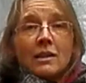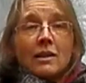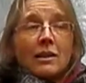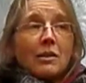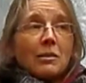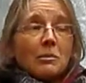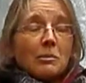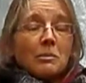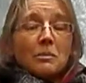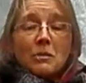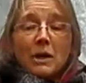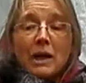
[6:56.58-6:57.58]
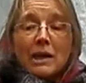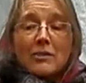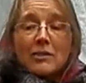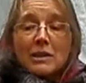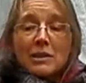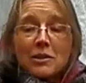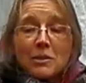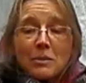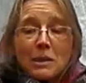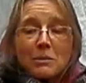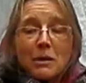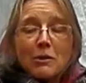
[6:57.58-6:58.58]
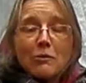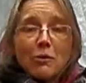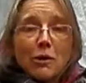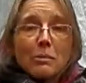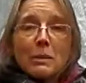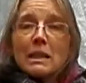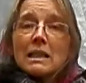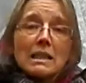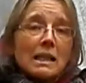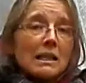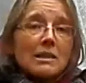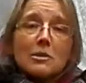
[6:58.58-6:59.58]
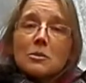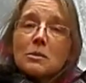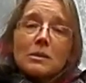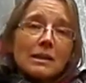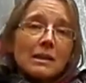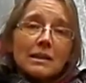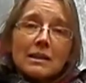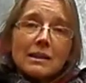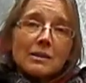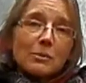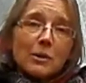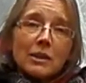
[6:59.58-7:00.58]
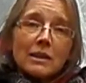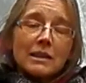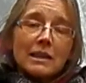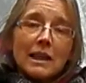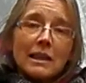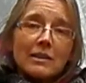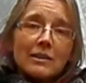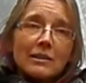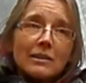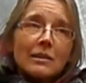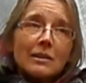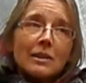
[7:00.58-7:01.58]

Um, I give it to them in pill form because I don't think they'd want kale